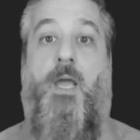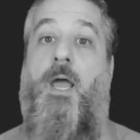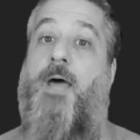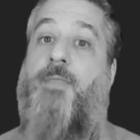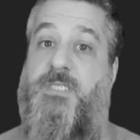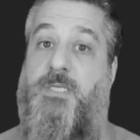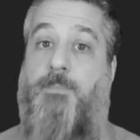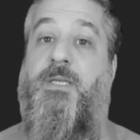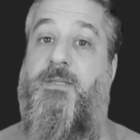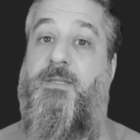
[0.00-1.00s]
and the
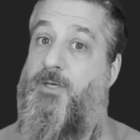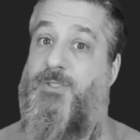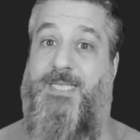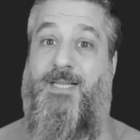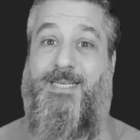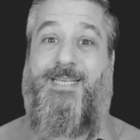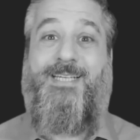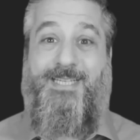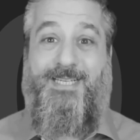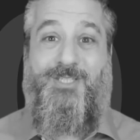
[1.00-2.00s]
something that they're selling
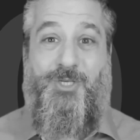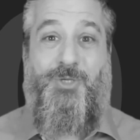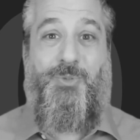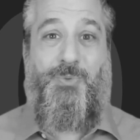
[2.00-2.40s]
is you.